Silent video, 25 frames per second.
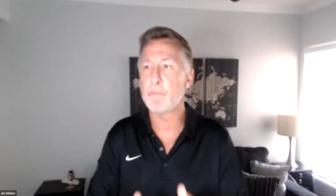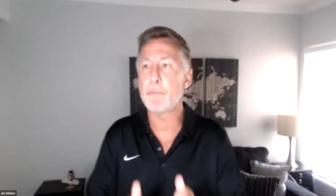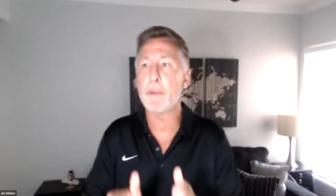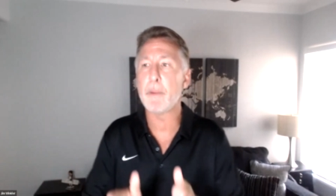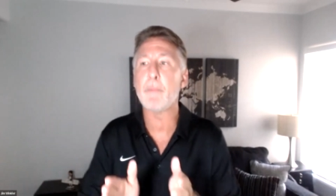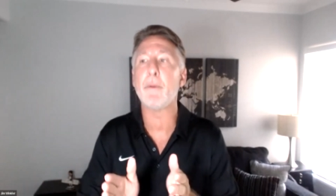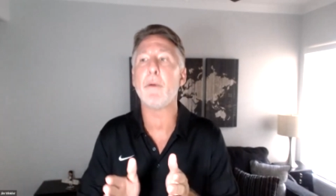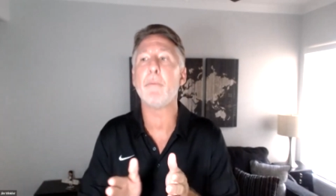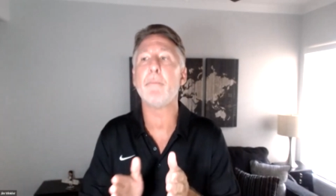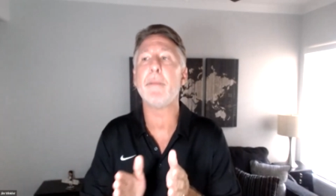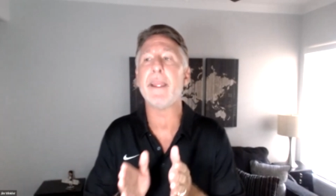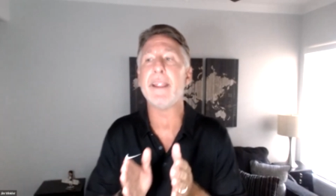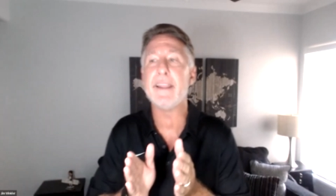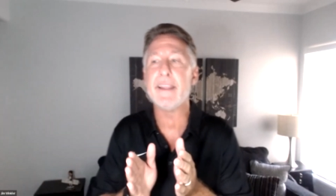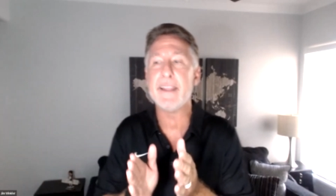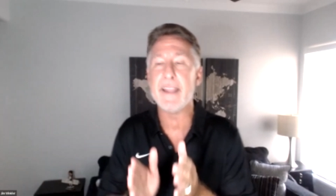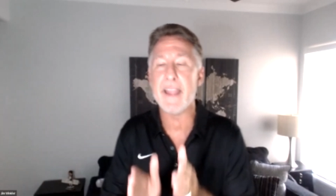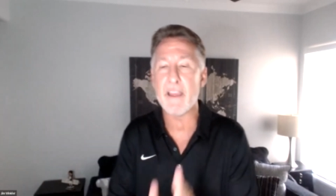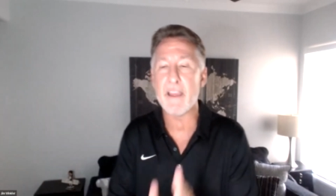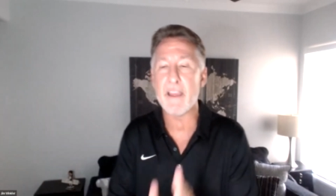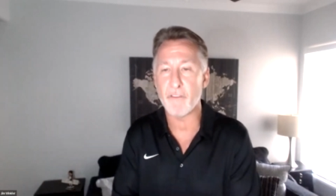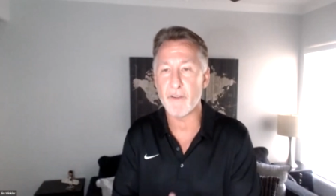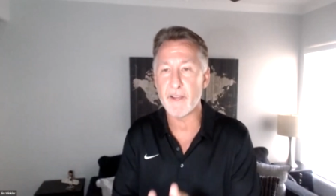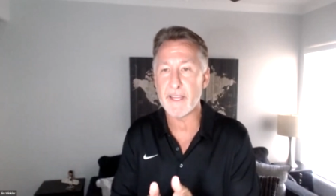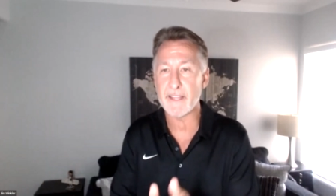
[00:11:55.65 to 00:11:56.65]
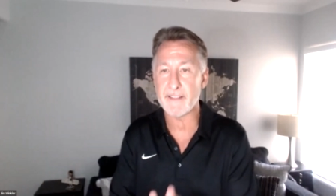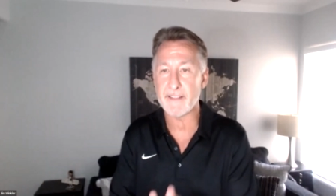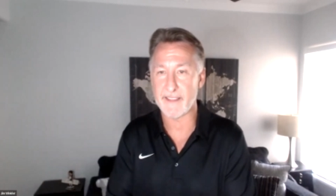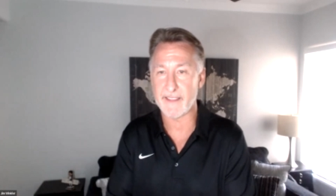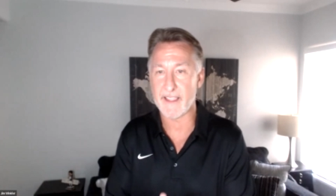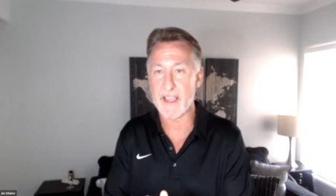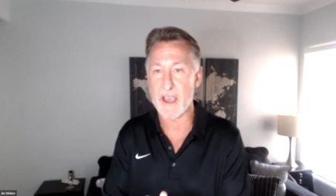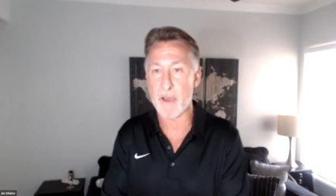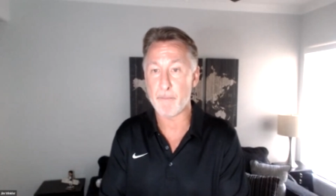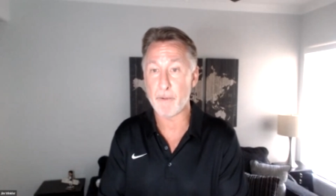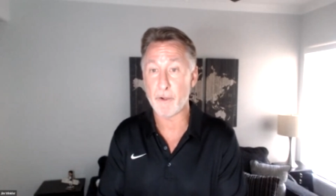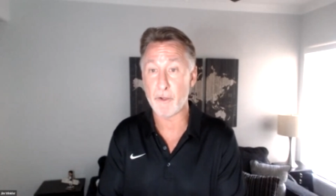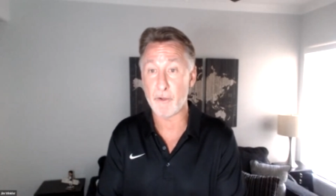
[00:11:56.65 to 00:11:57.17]
People may never get the
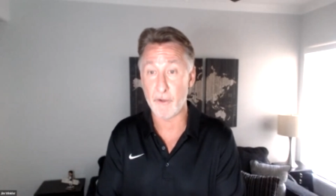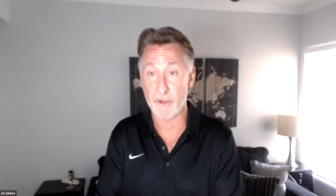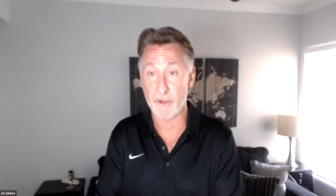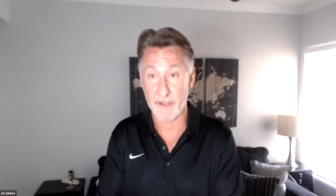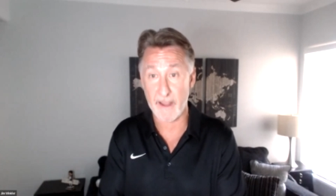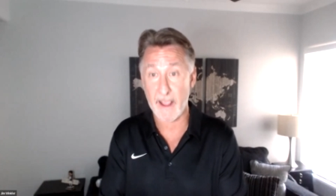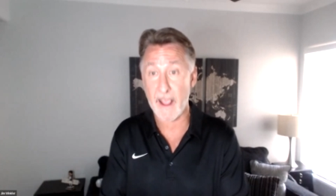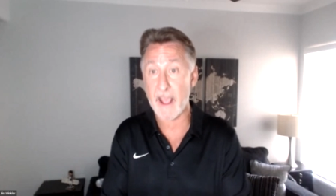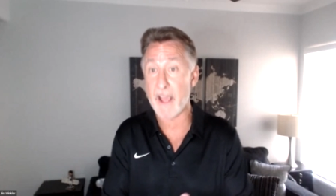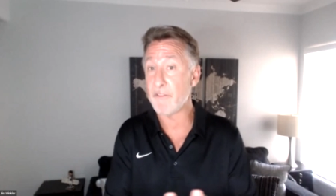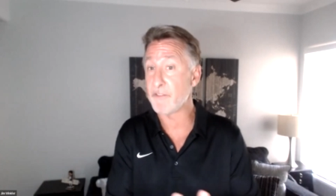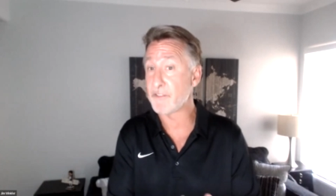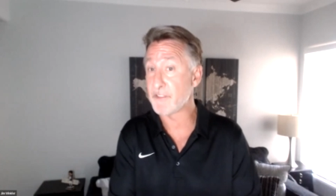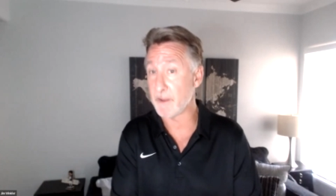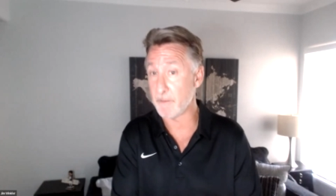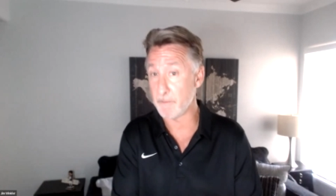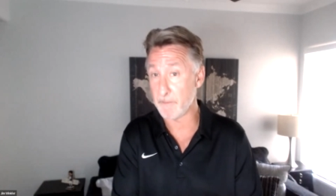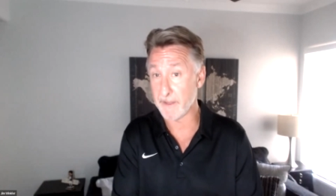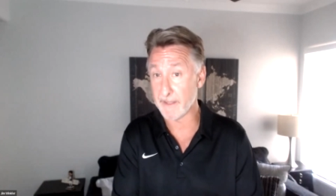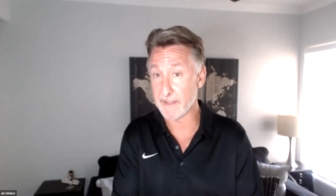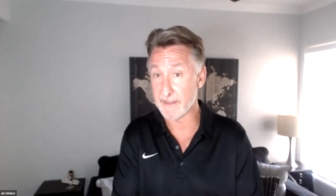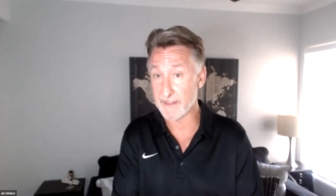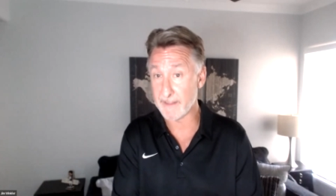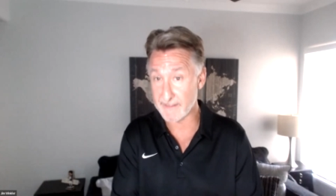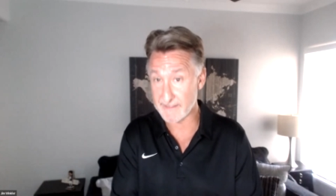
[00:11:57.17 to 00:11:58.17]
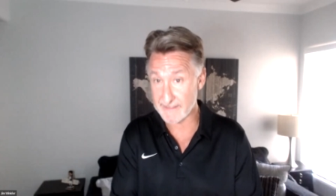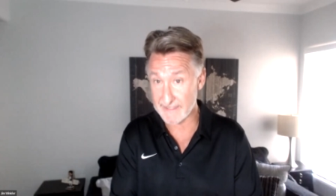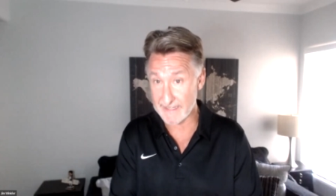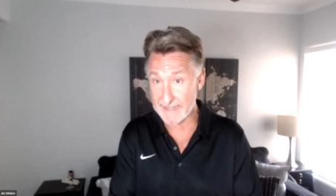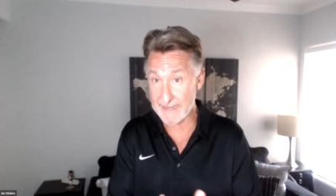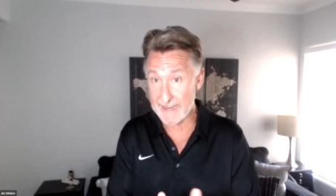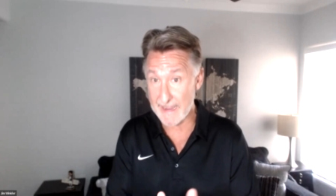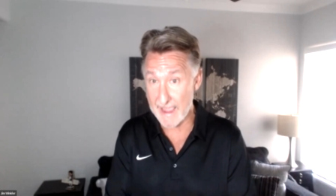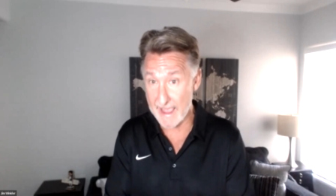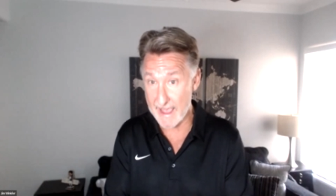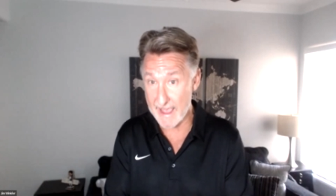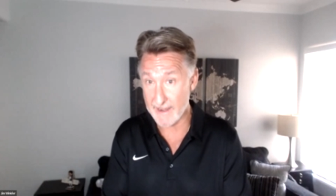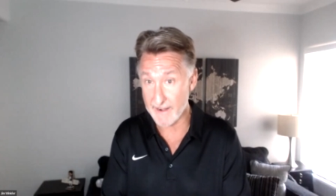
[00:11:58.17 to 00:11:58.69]
opportunity to have something like this
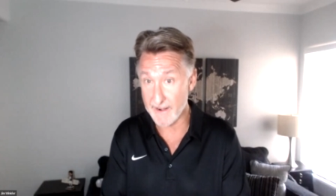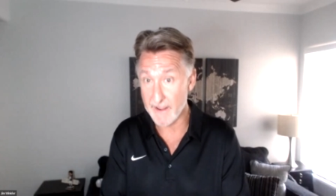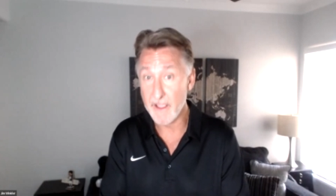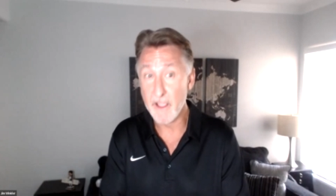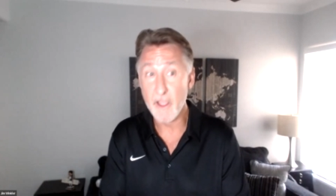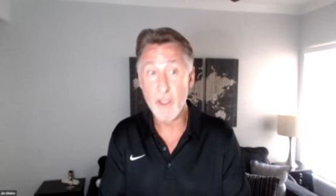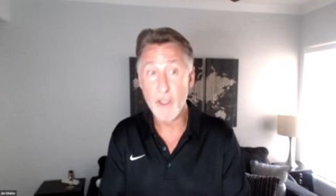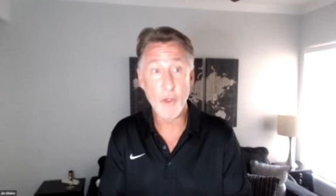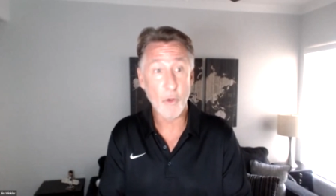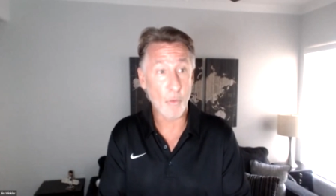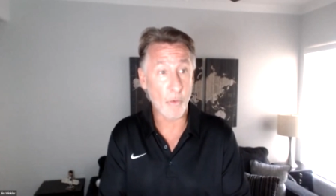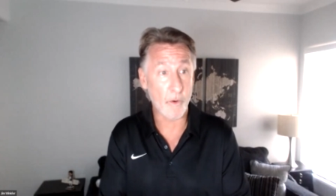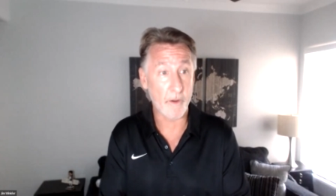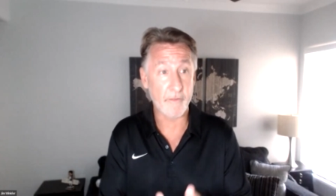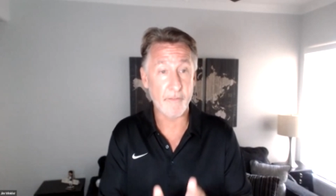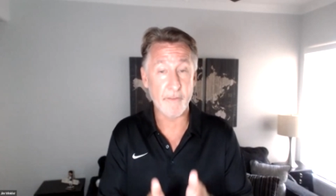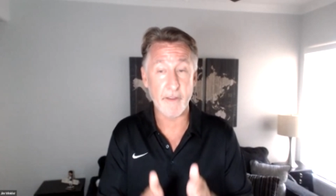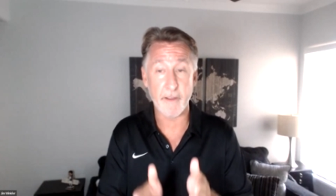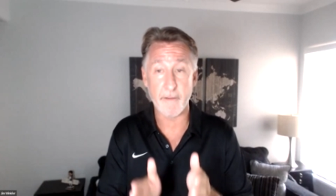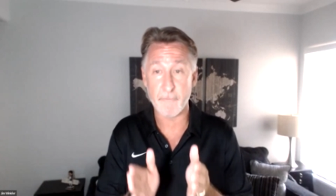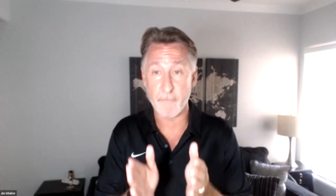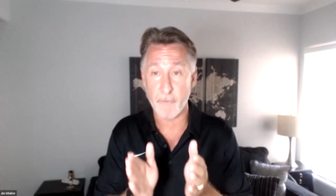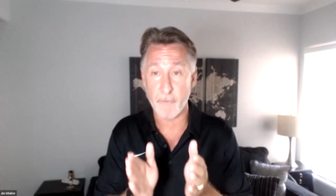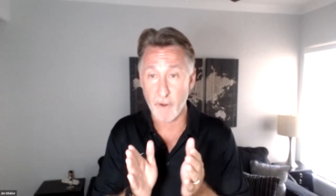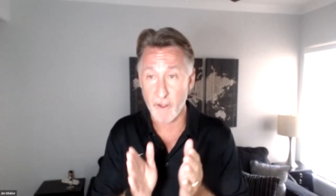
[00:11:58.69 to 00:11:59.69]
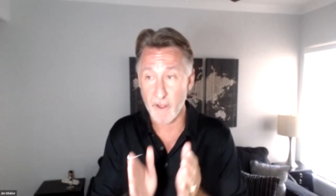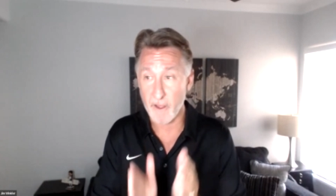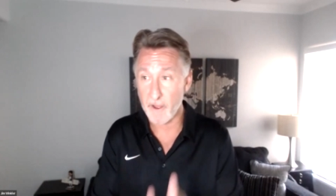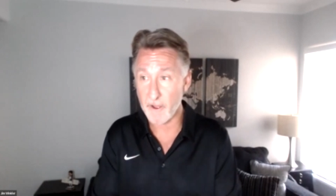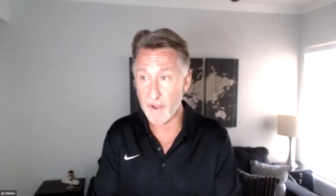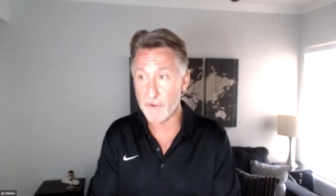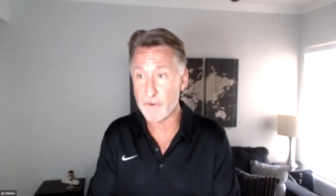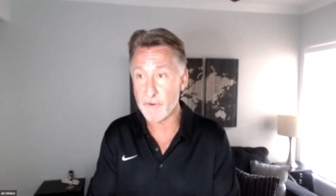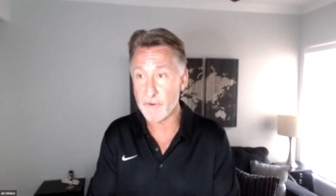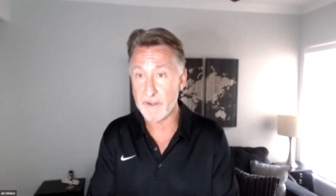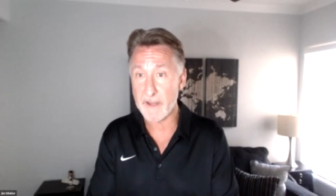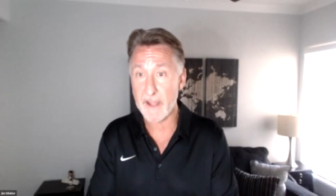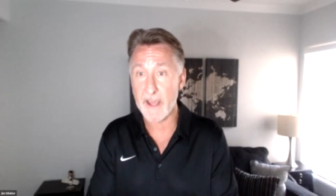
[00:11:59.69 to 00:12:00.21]
again, where you've got for
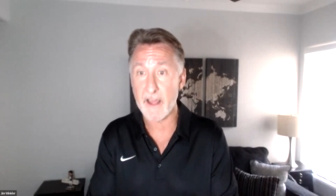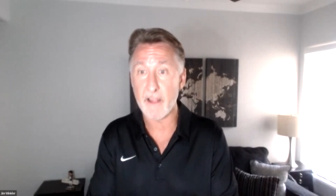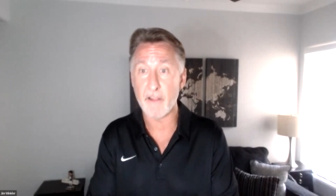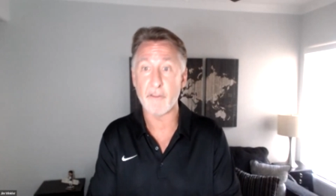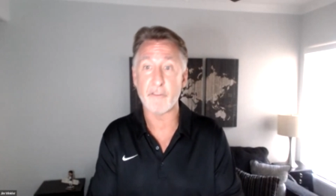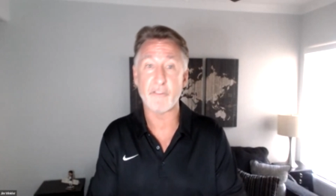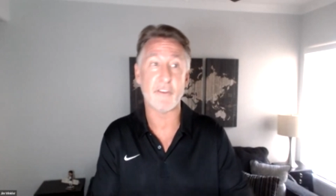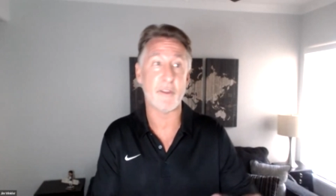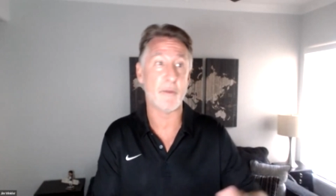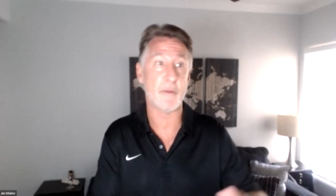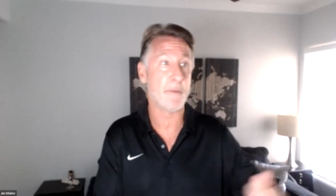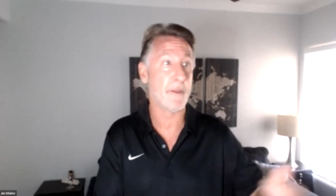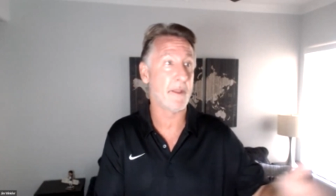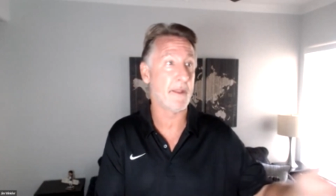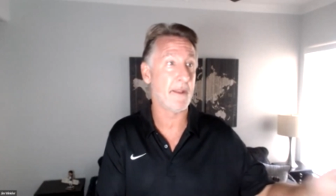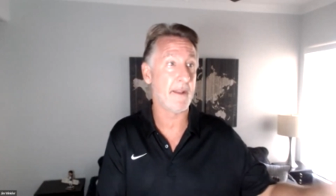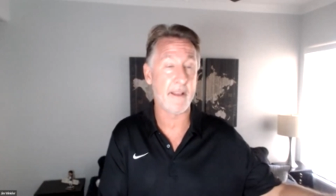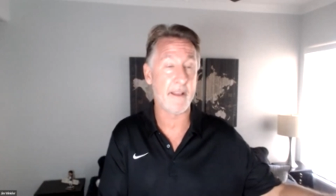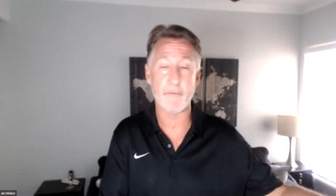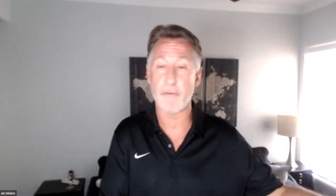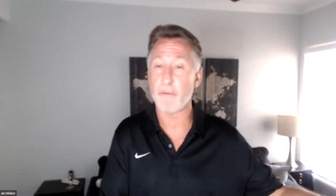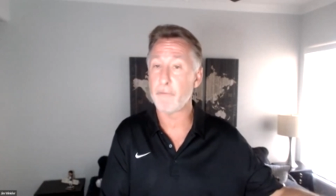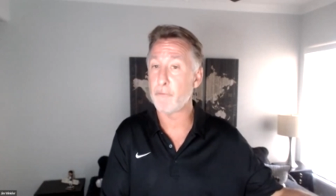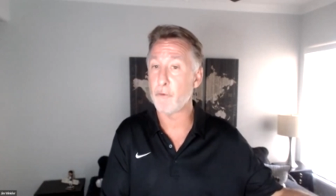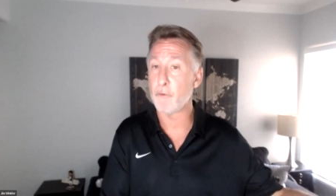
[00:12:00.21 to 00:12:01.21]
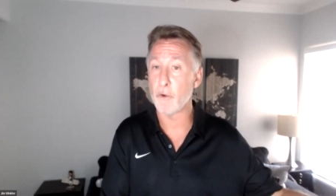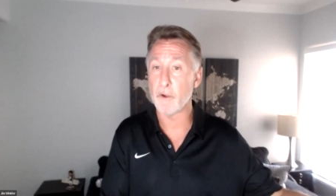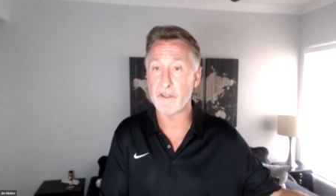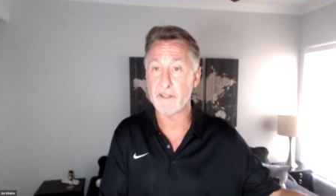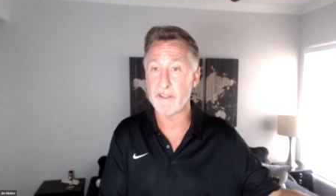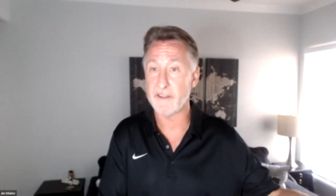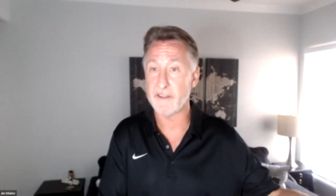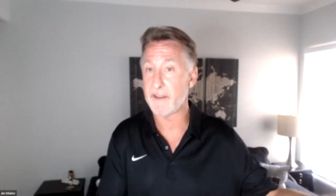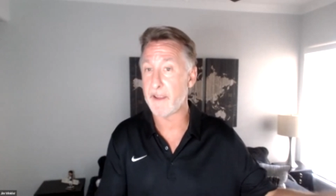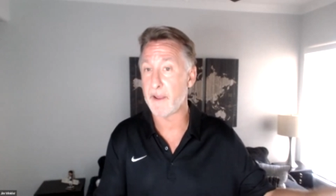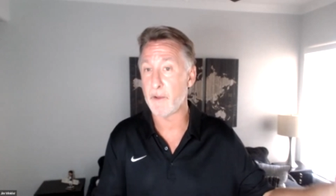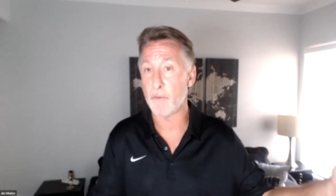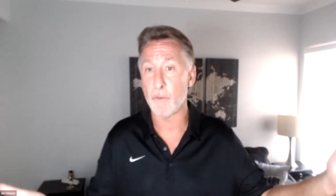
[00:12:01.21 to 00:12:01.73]
$100 the ability to have a 14 day